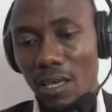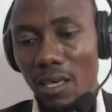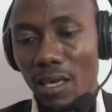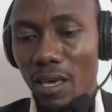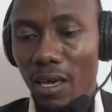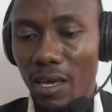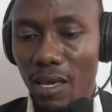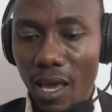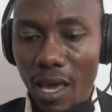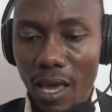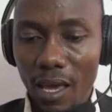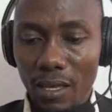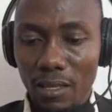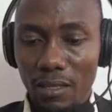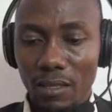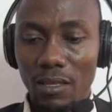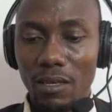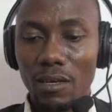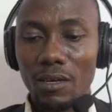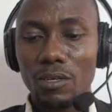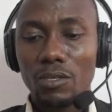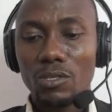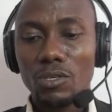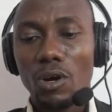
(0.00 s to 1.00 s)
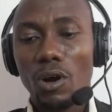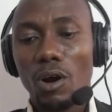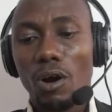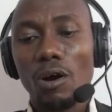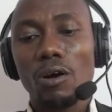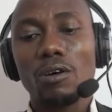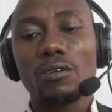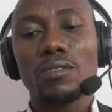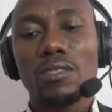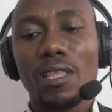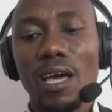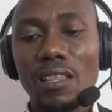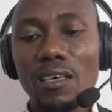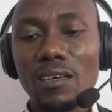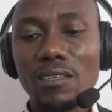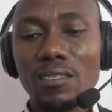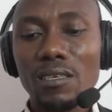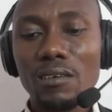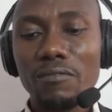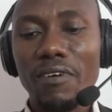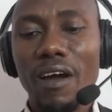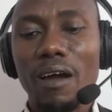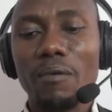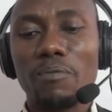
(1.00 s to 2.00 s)
Again, your
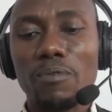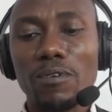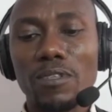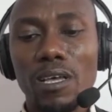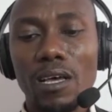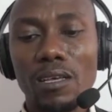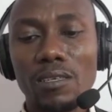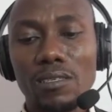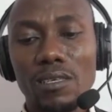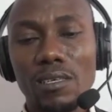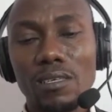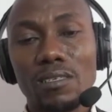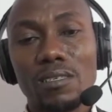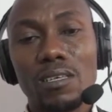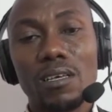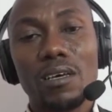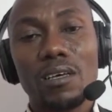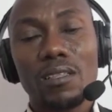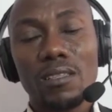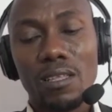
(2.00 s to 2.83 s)
alternative hypothesis